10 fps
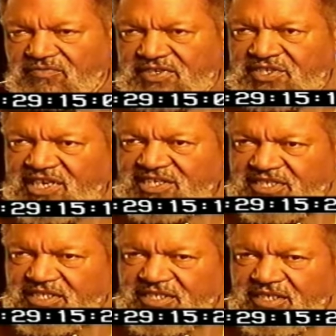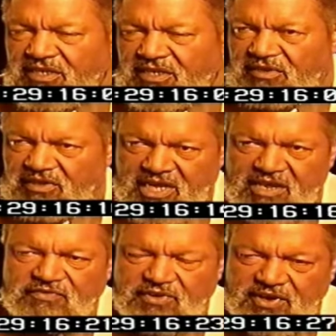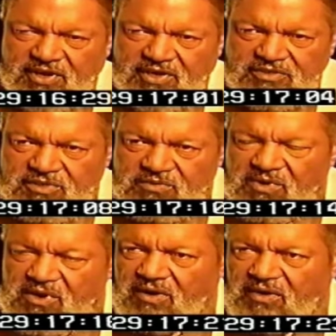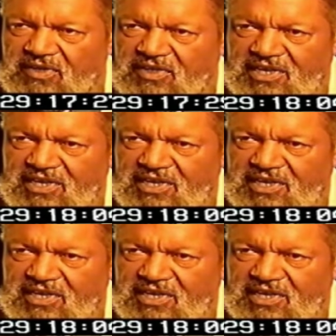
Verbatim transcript: for justice and for a new world.